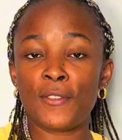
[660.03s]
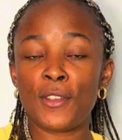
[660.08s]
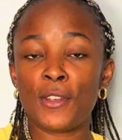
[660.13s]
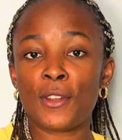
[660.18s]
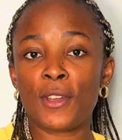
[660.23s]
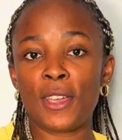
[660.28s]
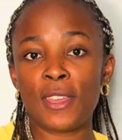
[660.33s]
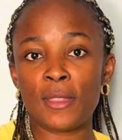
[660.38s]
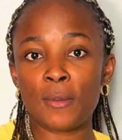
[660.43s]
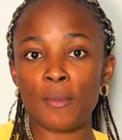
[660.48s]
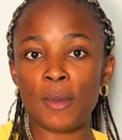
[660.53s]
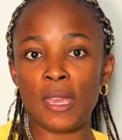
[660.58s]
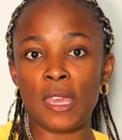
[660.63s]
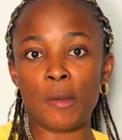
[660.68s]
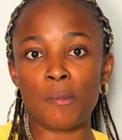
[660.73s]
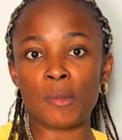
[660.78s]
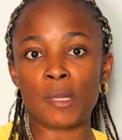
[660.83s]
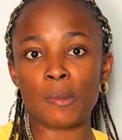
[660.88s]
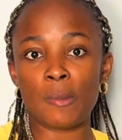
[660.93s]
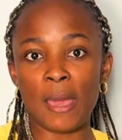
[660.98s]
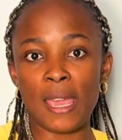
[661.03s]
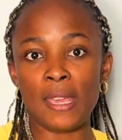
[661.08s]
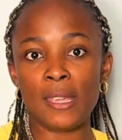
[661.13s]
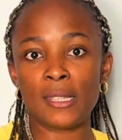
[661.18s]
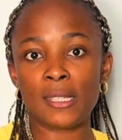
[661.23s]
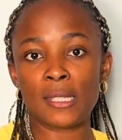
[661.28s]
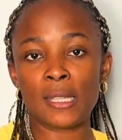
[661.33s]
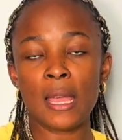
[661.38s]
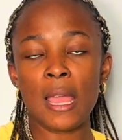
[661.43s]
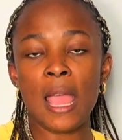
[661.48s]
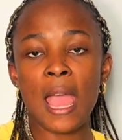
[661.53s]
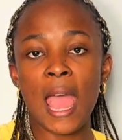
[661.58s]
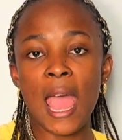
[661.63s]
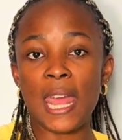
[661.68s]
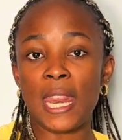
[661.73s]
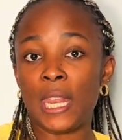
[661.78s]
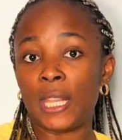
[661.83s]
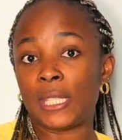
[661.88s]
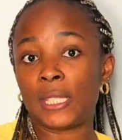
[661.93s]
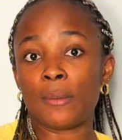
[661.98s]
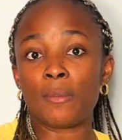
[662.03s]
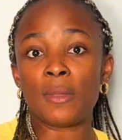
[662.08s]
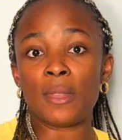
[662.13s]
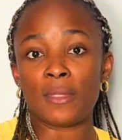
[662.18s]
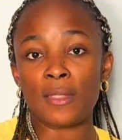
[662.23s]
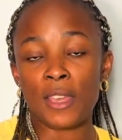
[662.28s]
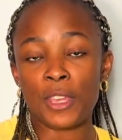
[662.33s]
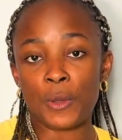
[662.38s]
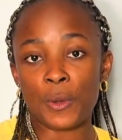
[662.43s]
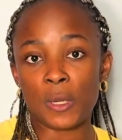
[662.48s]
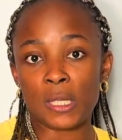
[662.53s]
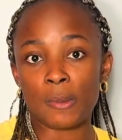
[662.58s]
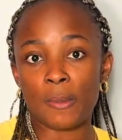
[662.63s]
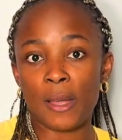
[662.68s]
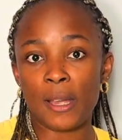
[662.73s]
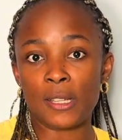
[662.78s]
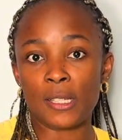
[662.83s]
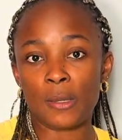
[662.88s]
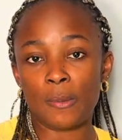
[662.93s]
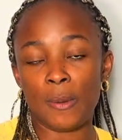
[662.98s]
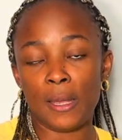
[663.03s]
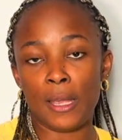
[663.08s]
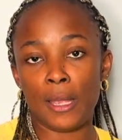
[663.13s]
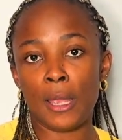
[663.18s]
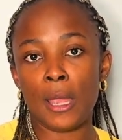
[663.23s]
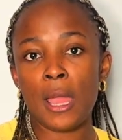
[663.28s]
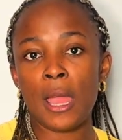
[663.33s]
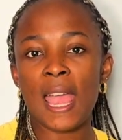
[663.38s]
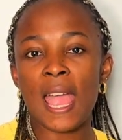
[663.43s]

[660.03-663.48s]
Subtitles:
you're not in the PM space and it's something that you aspire to be.